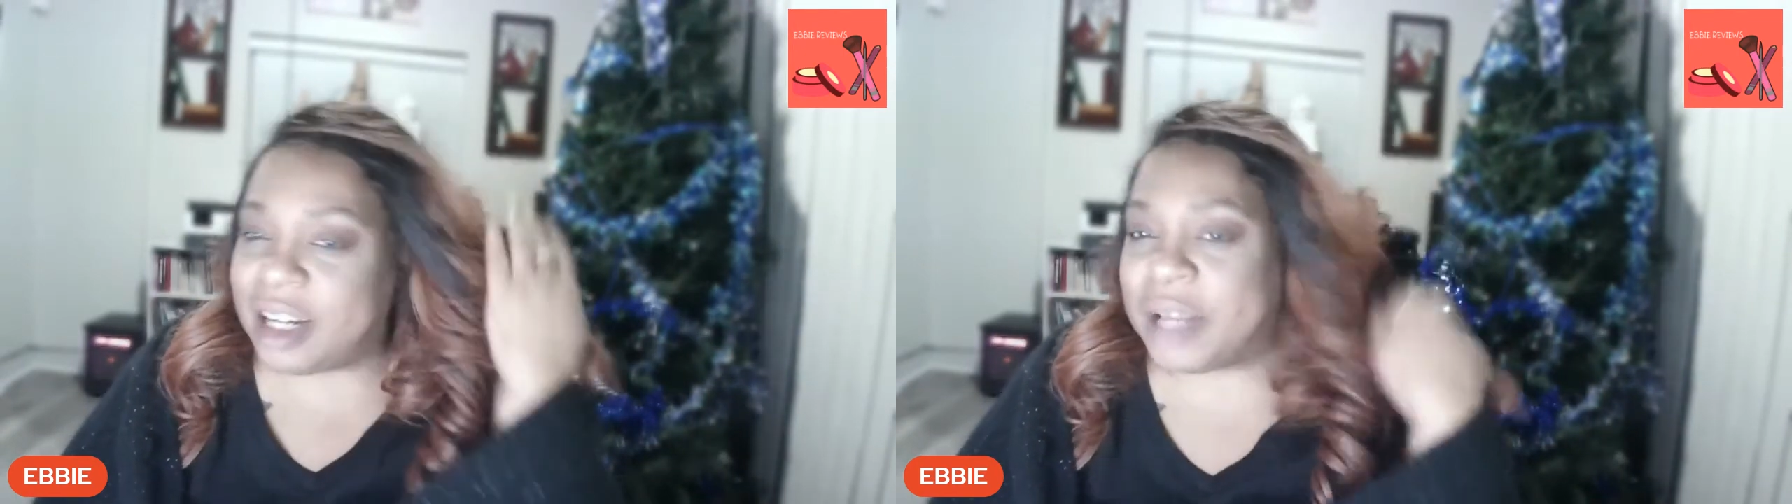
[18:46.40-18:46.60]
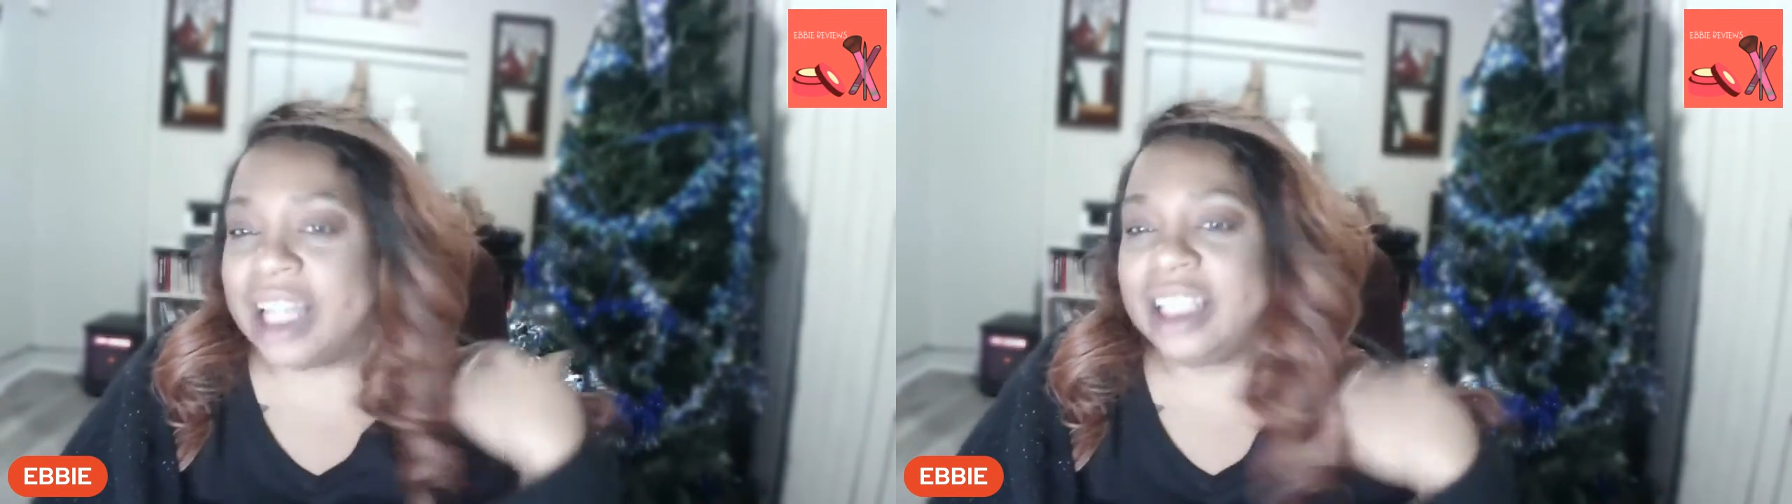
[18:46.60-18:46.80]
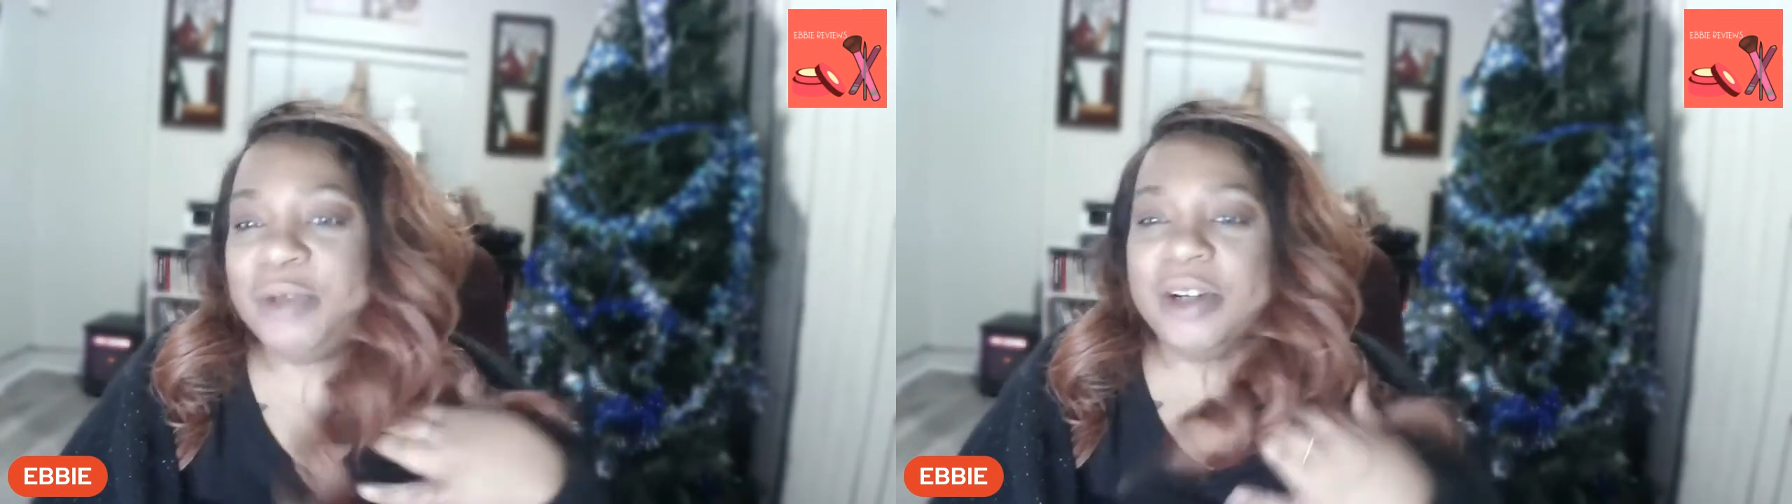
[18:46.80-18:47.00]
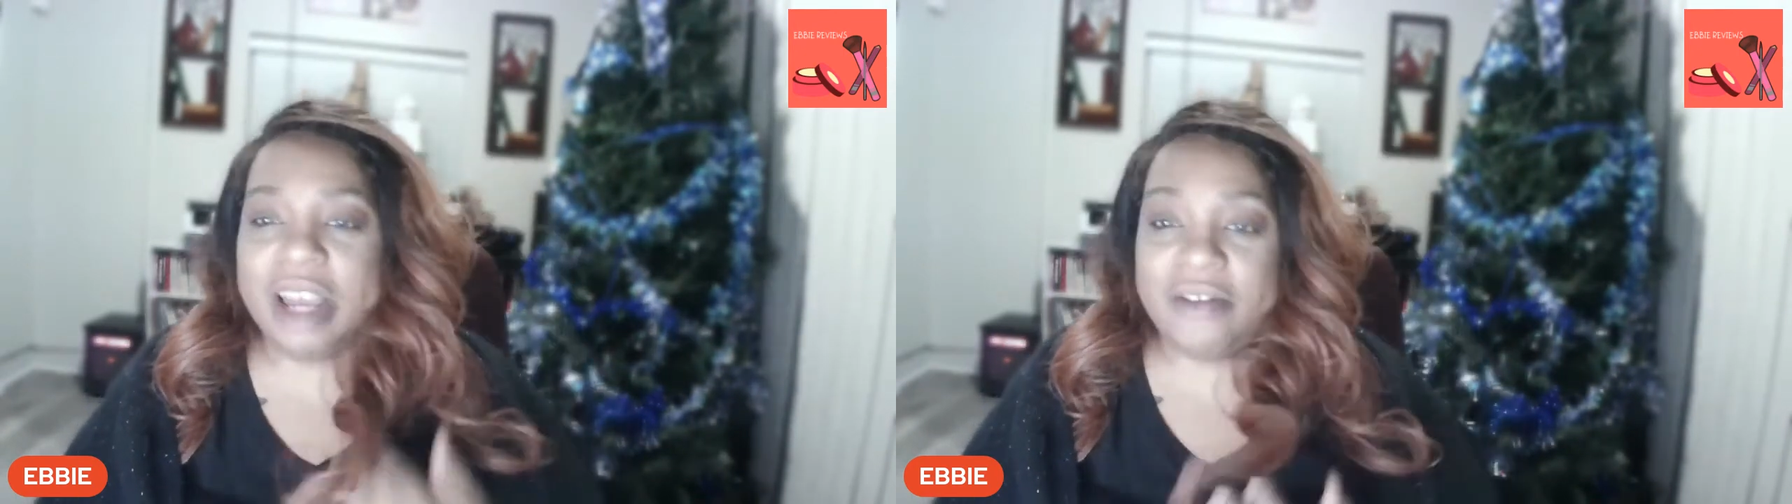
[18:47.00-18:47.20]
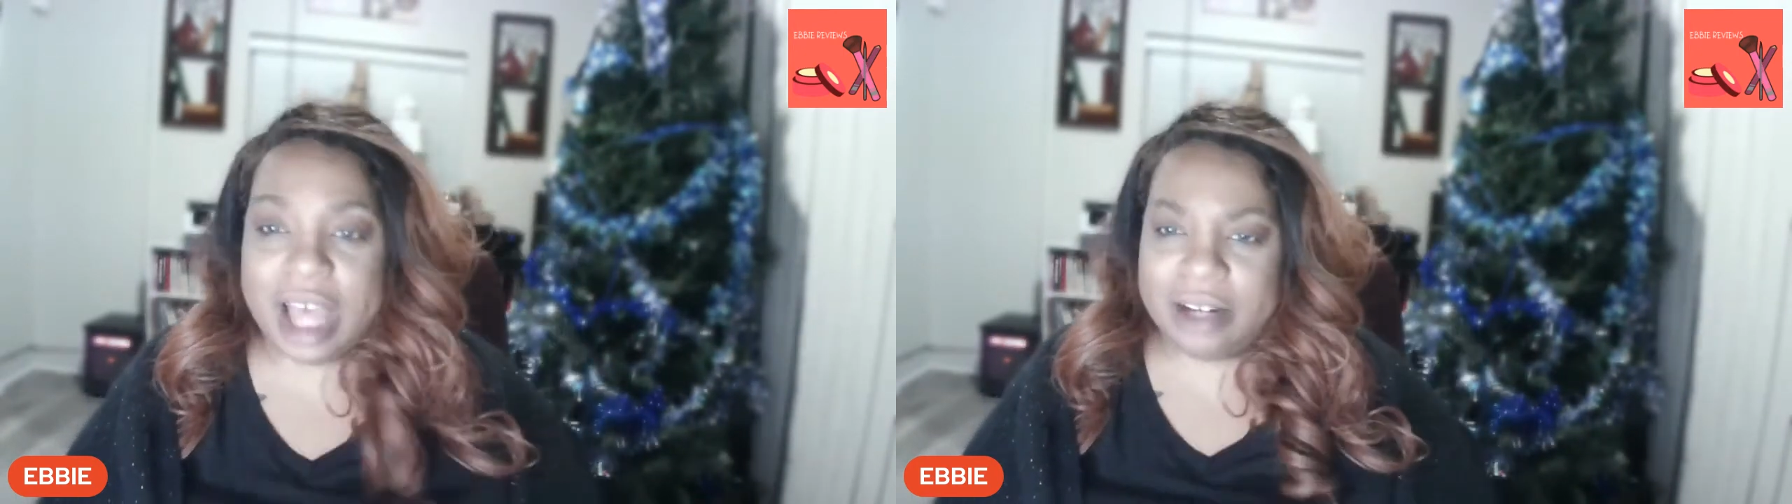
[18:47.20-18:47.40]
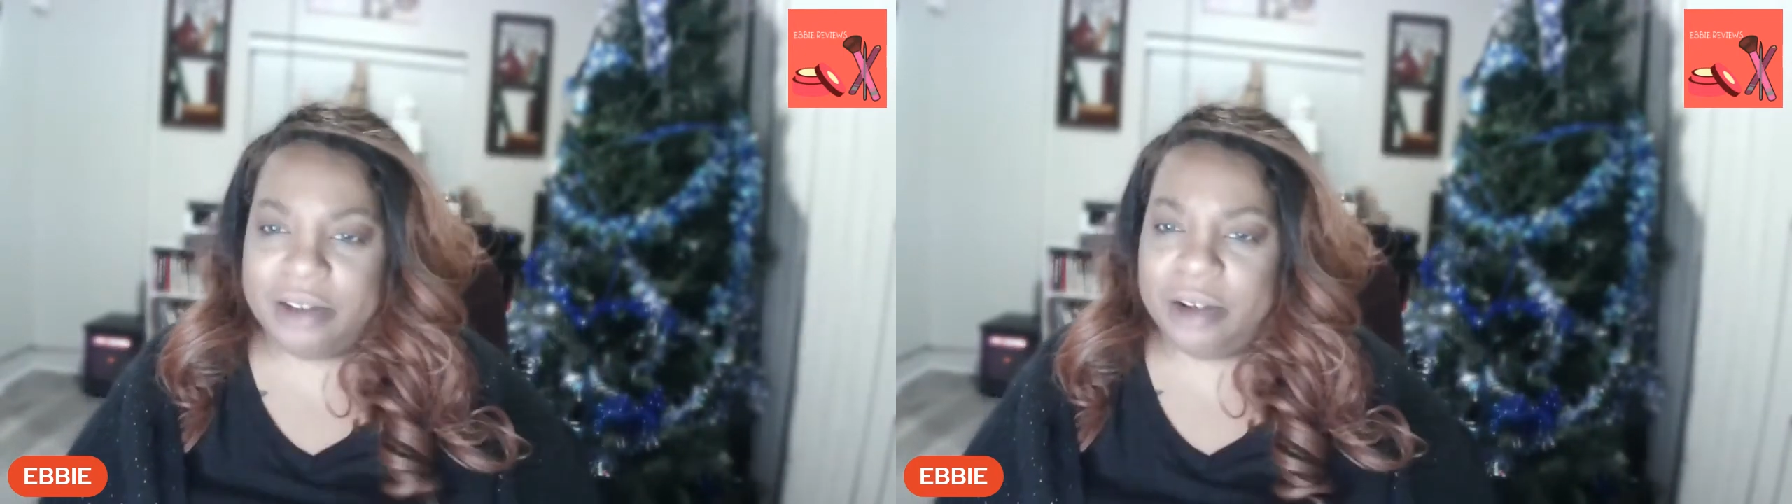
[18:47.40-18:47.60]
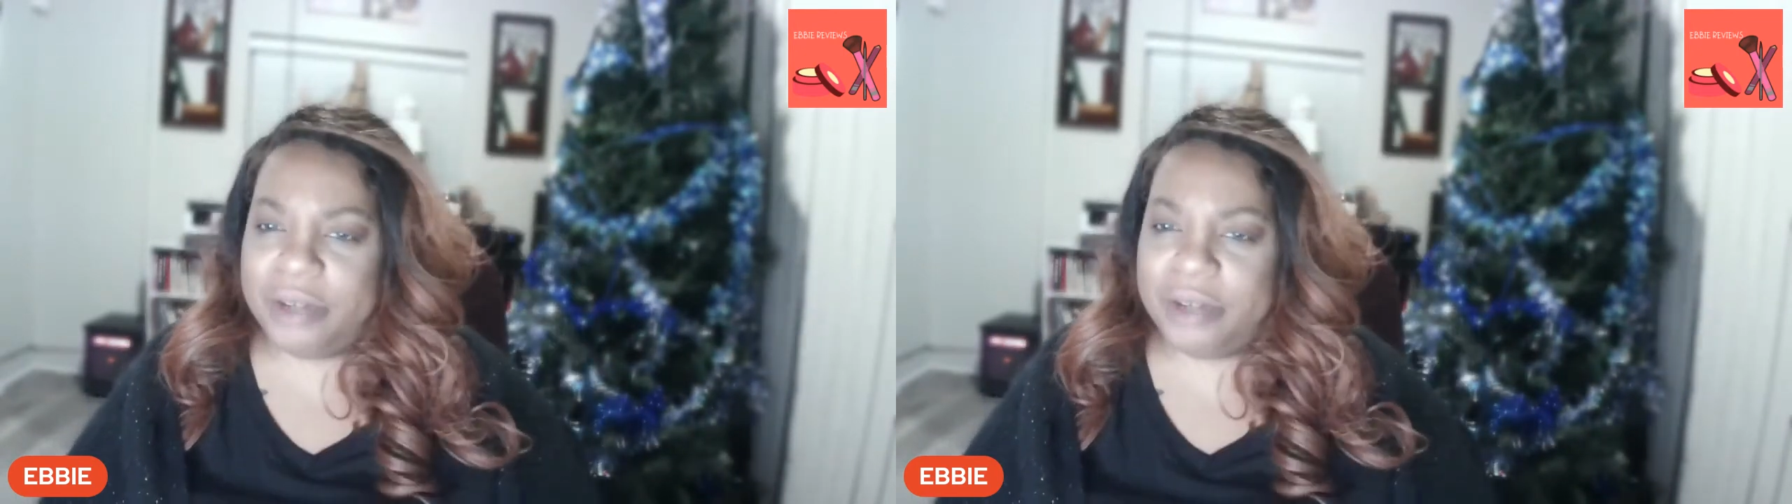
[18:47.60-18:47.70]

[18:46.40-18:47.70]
don't know if